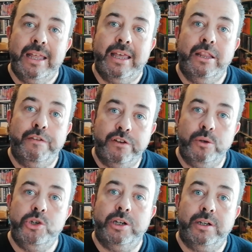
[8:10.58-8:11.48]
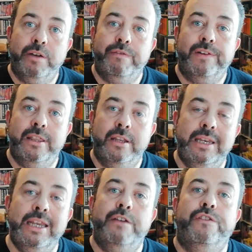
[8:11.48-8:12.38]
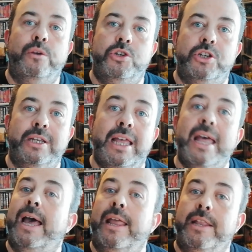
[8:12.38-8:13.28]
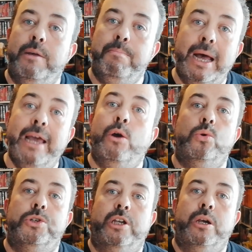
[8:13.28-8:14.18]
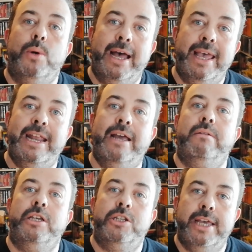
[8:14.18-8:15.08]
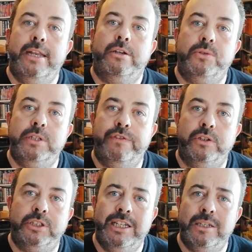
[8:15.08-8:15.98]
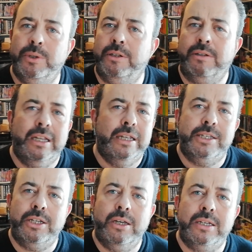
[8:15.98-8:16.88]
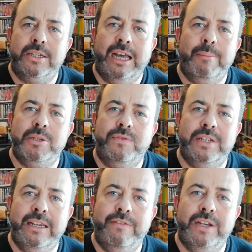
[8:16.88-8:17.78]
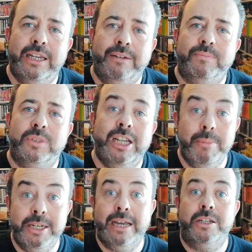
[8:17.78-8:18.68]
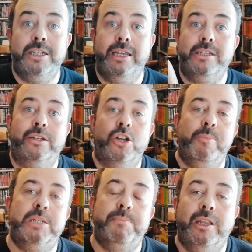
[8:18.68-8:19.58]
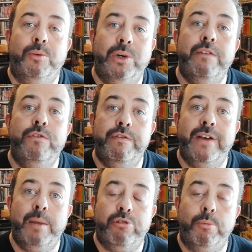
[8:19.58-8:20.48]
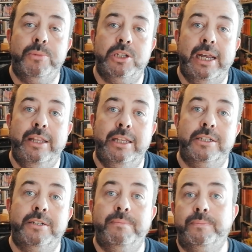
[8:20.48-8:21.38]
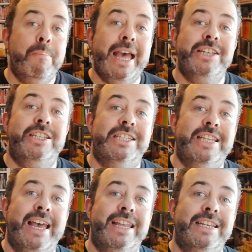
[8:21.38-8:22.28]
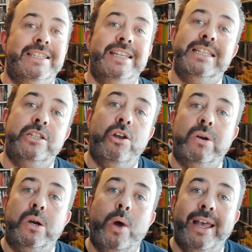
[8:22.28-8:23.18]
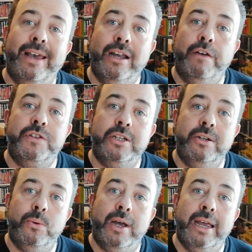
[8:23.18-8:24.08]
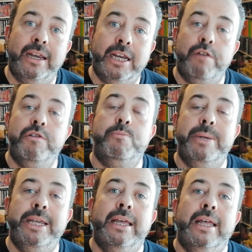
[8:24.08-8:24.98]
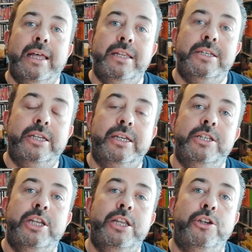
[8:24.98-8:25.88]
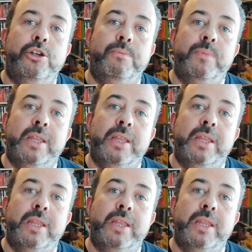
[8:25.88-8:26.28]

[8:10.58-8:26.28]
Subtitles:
in the future, hopefully the near future, and they might also iron out these technical difficulties with certain types of TV. Tell me downstairs in comments, by the way, if you've had problems like this. But as it stands, it's not quite enough to encourage me to continue.